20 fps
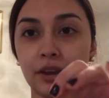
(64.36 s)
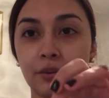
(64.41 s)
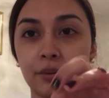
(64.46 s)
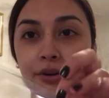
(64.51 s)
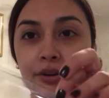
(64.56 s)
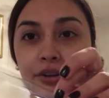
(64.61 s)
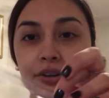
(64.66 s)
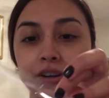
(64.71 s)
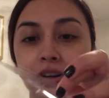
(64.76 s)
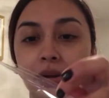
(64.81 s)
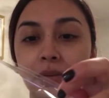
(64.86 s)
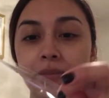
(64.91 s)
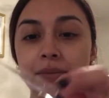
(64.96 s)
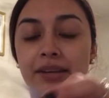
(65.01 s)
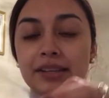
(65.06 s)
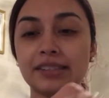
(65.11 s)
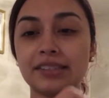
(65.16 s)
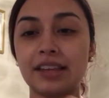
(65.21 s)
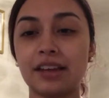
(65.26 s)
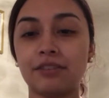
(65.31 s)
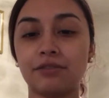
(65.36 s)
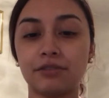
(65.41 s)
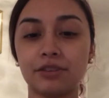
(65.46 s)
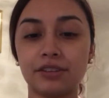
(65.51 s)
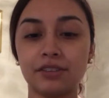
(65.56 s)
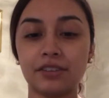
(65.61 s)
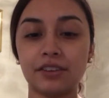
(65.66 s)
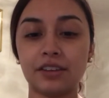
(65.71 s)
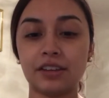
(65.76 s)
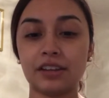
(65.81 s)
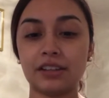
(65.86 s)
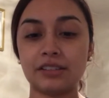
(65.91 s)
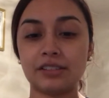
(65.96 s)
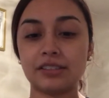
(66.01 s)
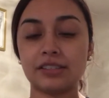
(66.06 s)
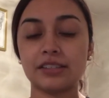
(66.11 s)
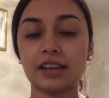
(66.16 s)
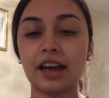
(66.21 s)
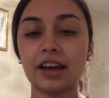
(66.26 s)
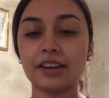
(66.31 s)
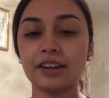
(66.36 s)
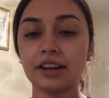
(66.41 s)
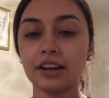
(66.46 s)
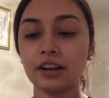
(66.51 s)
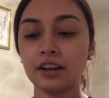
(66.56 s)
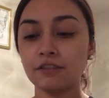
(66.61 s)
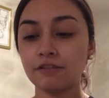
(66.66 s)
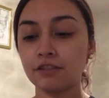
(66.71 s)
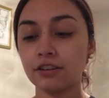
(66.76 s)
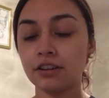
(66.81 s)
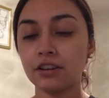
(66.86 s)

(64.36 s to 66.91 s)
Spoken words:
where you're gonna mix everything inside of.